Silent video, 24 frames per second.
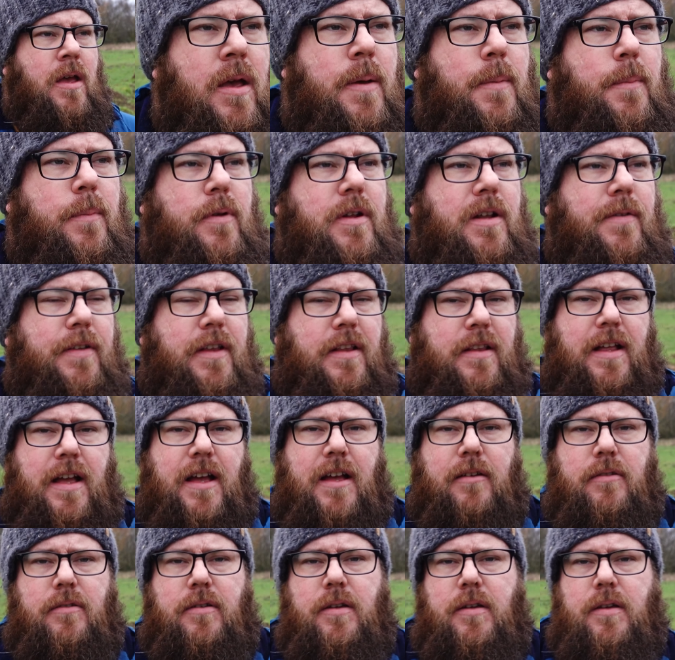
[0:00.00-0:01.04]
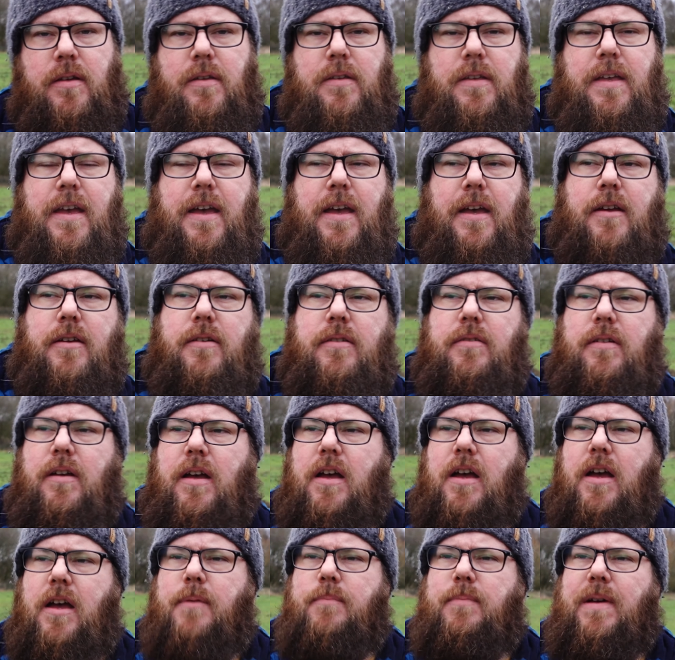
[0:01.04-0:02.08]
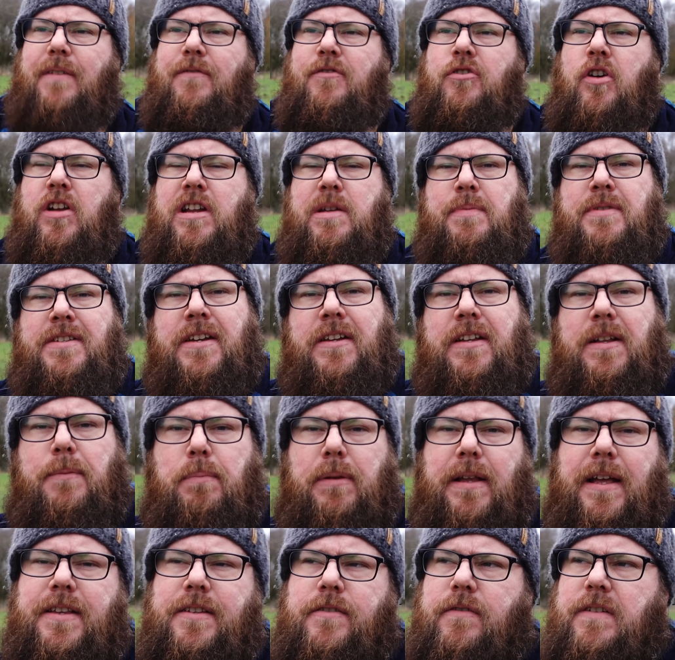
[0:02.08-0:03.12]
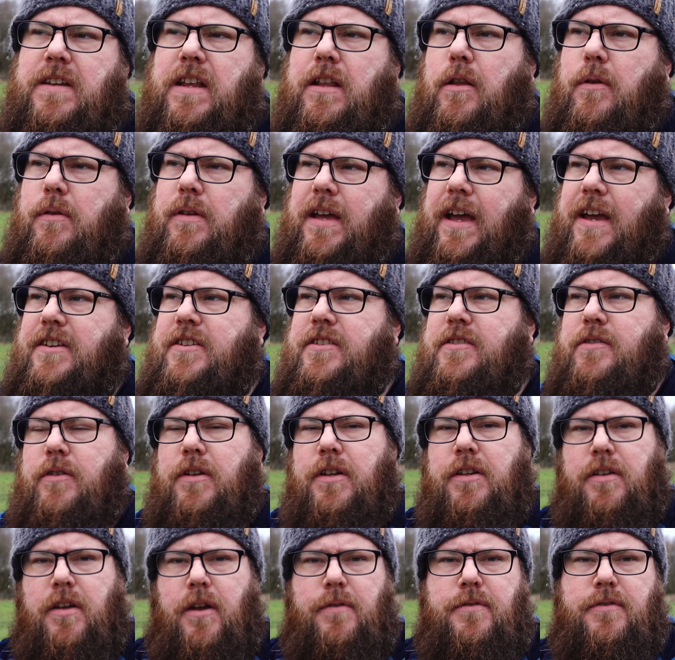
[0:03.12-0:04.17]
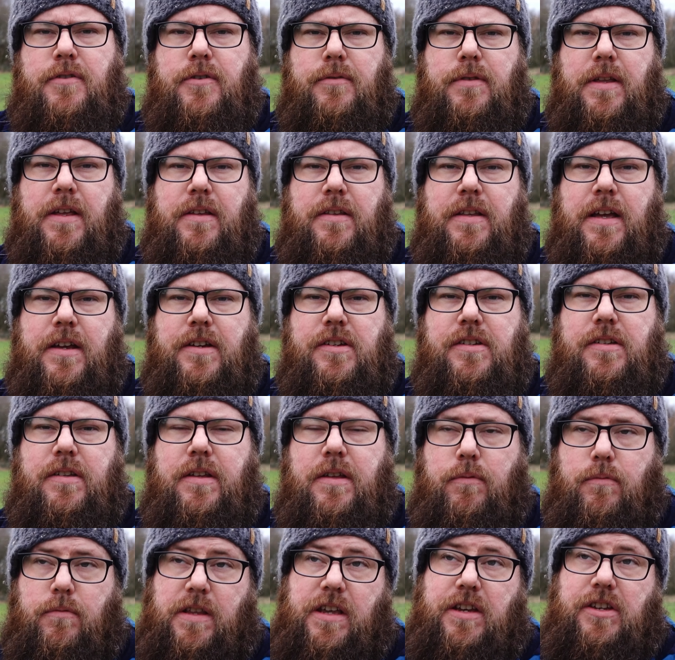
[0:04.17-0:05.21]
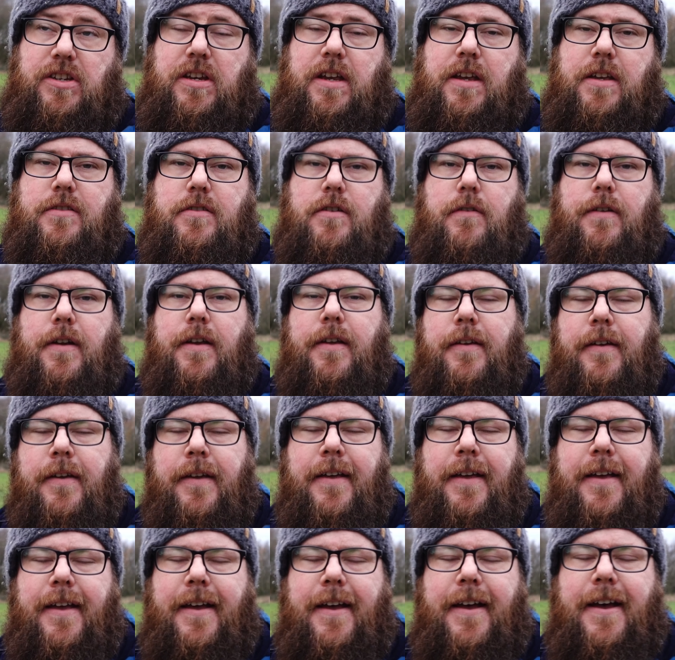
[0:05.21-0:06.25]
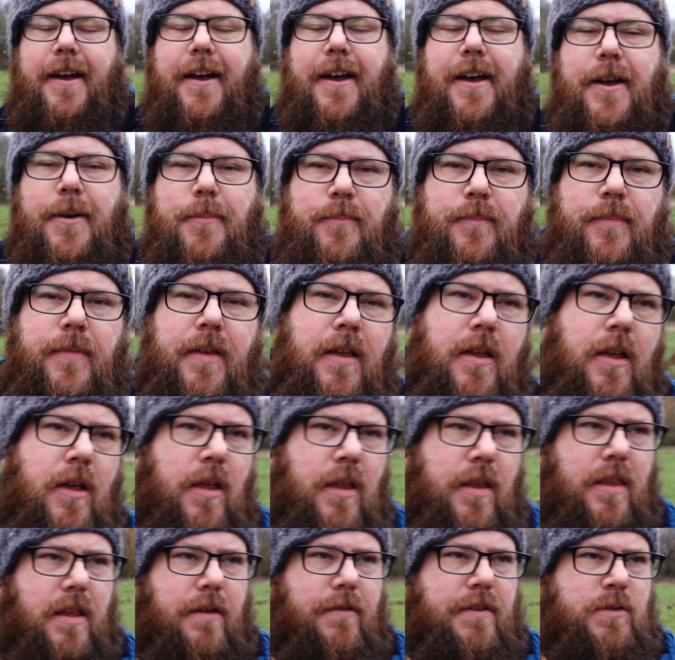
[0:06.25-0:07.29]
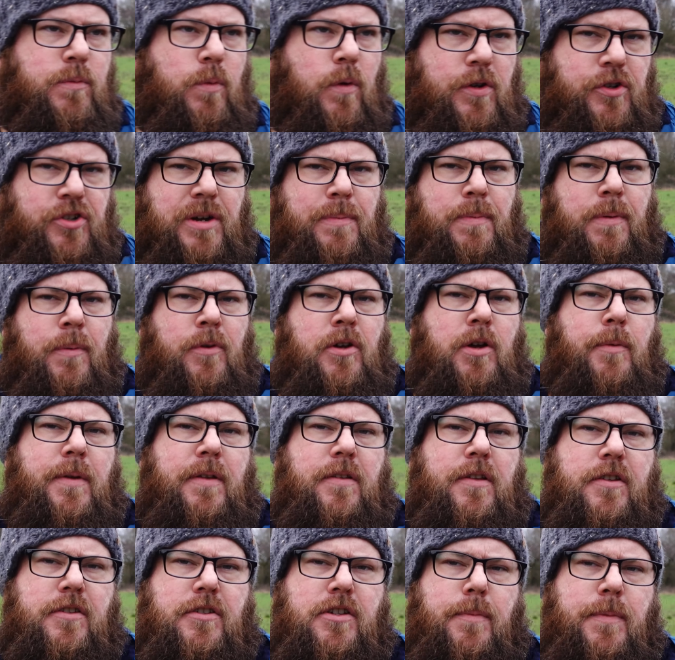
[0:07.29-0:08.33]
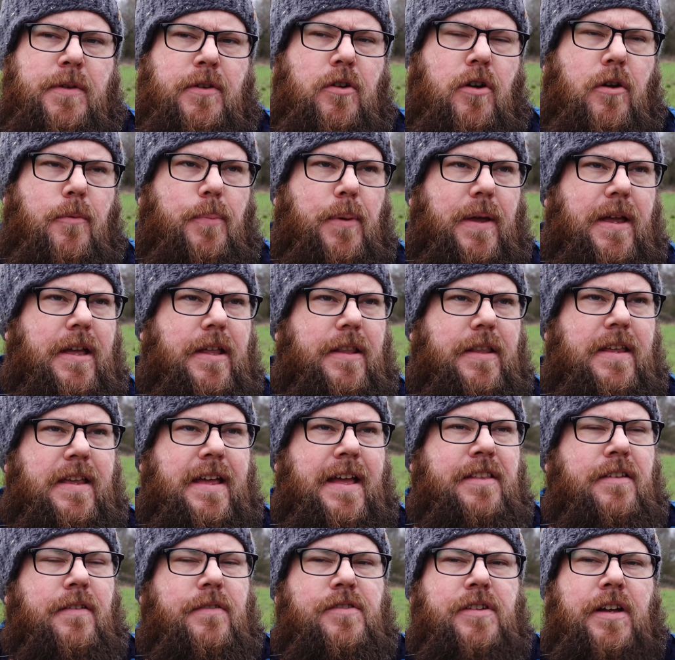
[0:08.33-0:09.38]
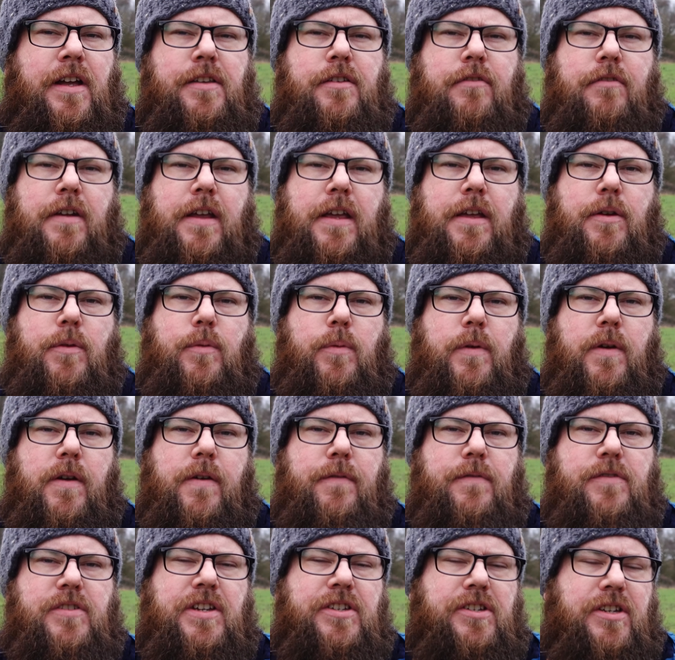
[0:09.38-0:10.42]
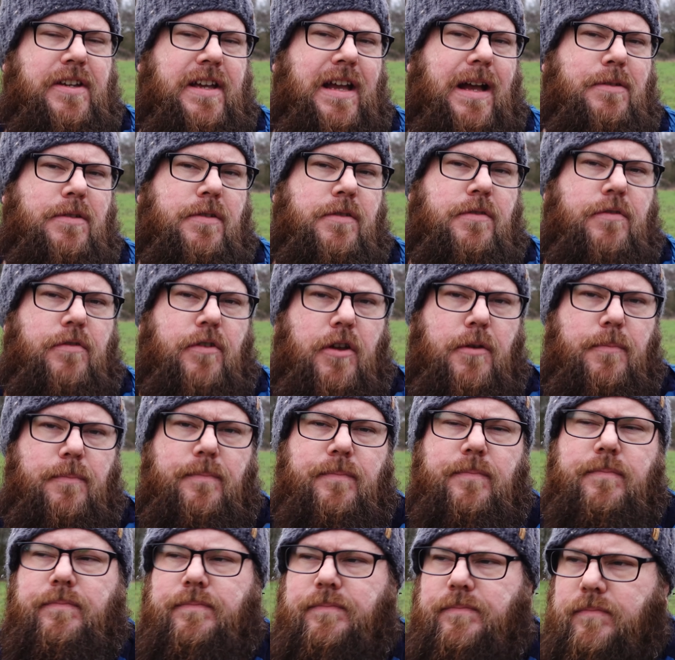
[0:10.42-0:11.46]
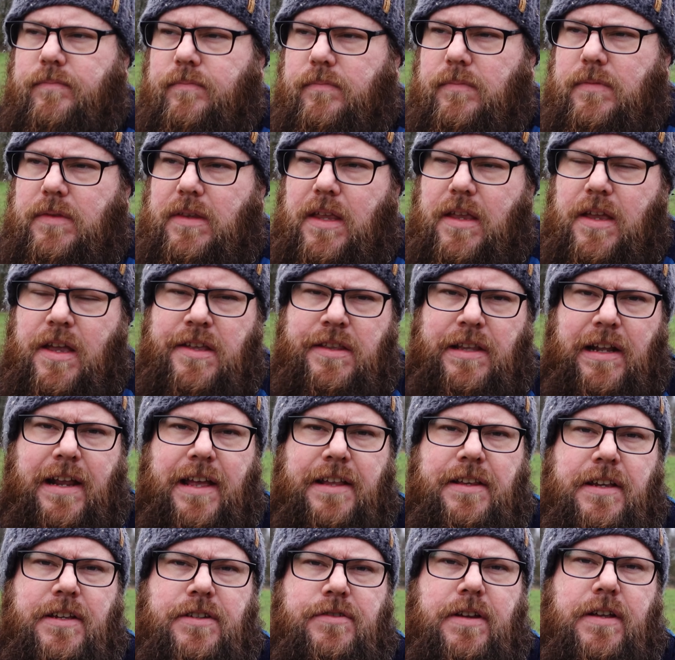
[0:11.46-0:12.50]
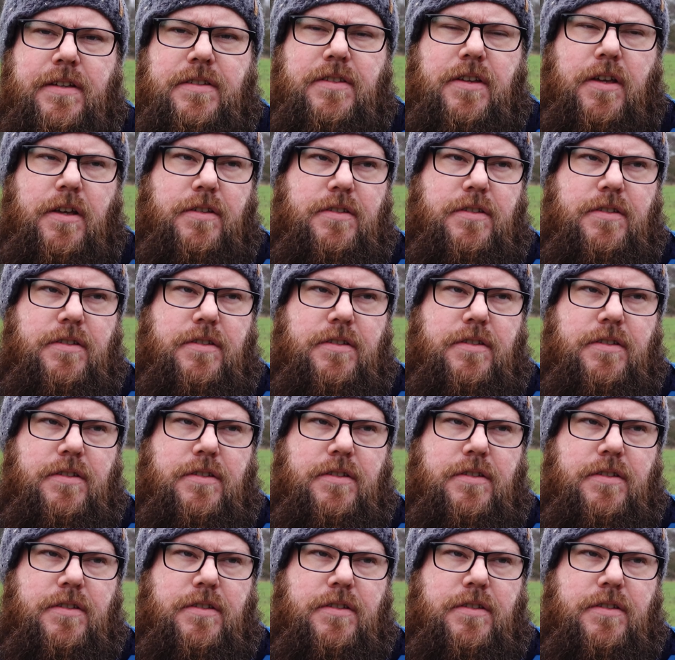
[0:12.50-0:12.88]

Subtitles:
But other than that, yeah, I haven't got any particular plans for any locations I'm going to go to this year. Sorry. There is one trip that's coming up at the end of January with Ginger Catchers Group in the Lake District at